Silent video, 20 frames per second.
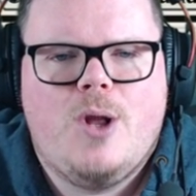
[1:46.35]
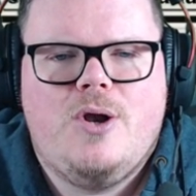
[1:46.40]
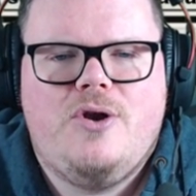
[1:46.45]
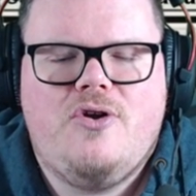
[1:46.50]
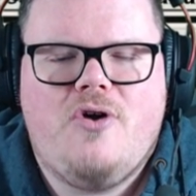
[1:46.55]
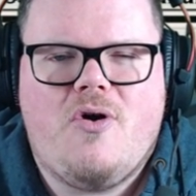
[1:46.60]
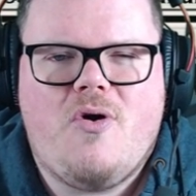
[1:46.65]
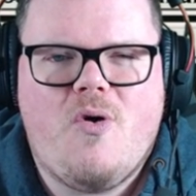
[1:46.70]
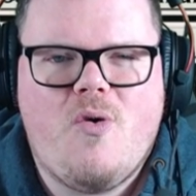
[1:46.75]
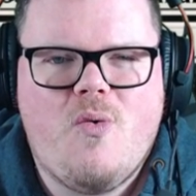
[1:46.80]

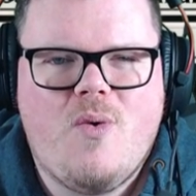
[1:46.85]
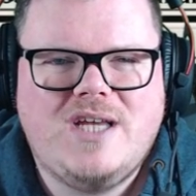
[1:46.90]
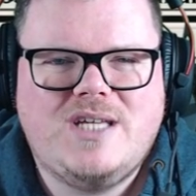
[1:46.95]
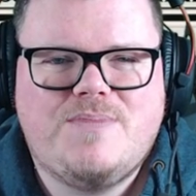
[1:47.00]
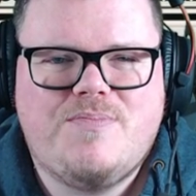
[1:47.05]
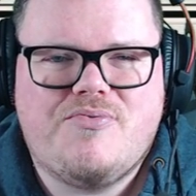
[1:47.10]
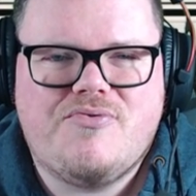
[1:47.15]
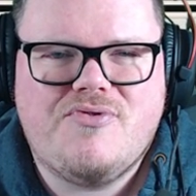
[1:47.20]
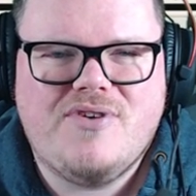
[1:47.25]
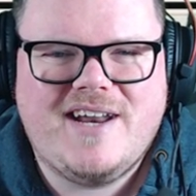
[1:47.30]
Not always
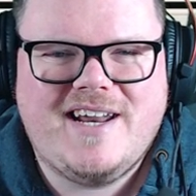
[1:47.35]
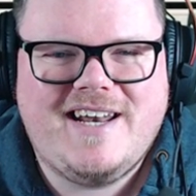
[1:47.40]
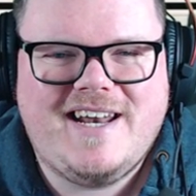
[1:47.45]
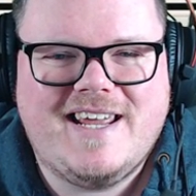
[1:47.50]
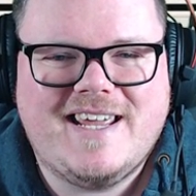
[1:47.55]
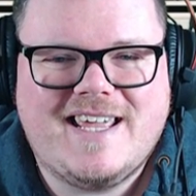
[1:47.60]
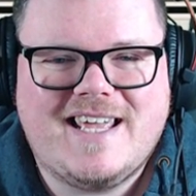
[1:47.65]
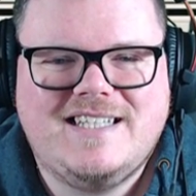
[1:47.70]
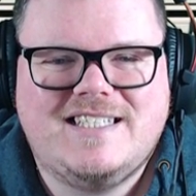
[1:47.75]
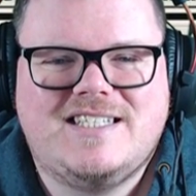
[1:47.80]
brilliant
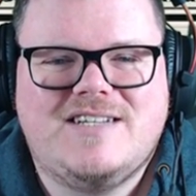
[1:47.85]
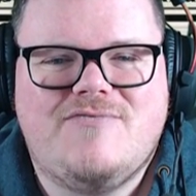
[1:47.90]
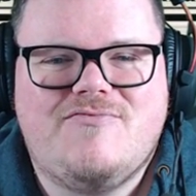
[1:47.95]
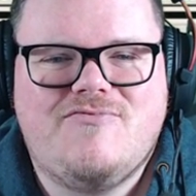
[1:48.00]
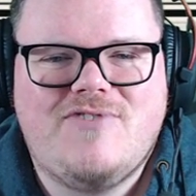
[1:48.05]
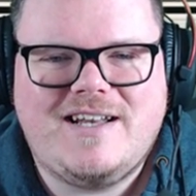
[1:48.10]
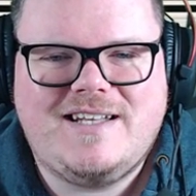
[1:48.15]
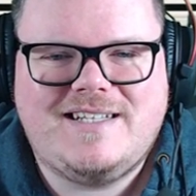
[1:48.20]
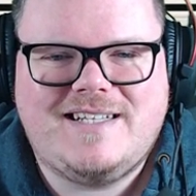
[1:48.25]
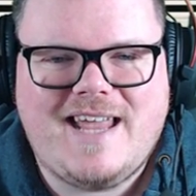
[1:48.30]
against the
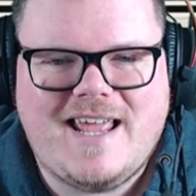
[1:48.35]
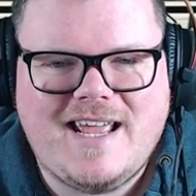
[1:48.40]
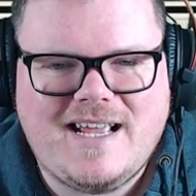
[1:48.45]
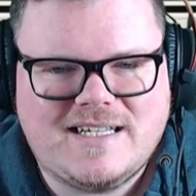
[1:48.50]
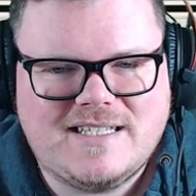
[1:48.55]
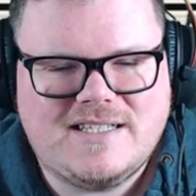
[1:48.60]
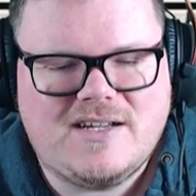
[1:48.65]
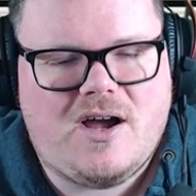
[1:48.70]
red decks,